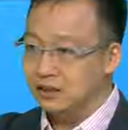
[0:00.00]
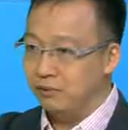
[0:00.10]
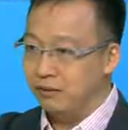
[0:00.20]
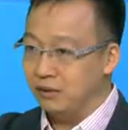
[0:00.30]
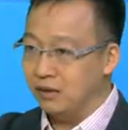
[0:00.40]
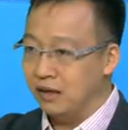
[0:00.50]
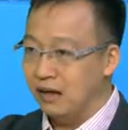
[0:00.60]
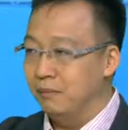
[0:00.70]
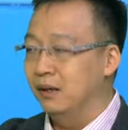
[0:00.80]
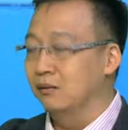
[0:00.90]
is when we're talking
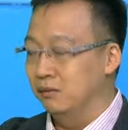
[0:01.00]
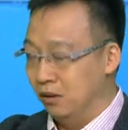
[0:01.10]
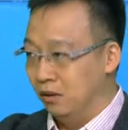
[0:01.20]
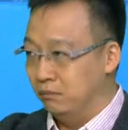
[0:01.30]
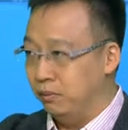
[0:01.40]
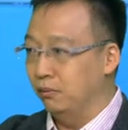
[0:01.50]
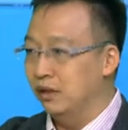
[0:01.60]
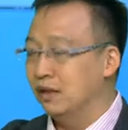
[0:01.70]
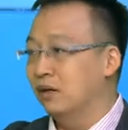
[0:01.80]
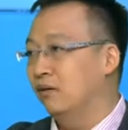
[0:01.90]
about
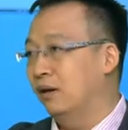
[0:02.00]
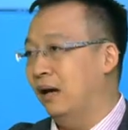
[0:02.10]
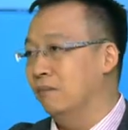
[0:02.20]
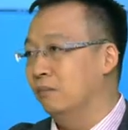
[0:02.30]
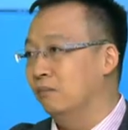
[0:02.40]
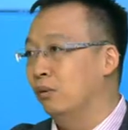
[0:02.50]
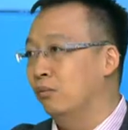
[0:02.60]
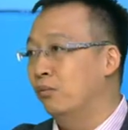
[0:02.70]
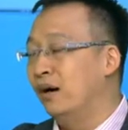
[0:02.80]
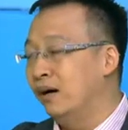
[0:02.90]
political and
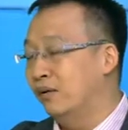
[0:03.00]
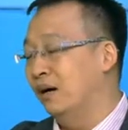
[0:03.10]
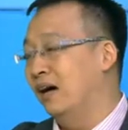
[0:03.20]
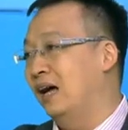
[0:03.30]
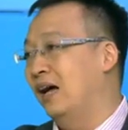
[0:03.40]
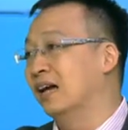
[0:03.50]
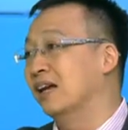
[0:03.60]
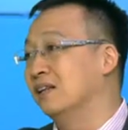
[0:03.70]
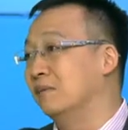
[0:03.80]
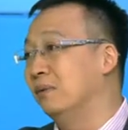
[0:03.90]
moral
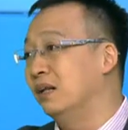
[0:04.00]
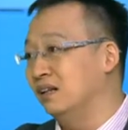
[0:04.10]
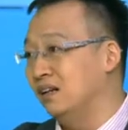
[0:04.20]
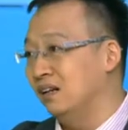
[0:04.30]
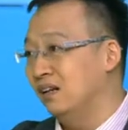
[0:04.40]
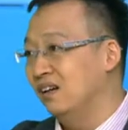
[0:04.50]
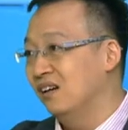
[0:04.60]
accountability.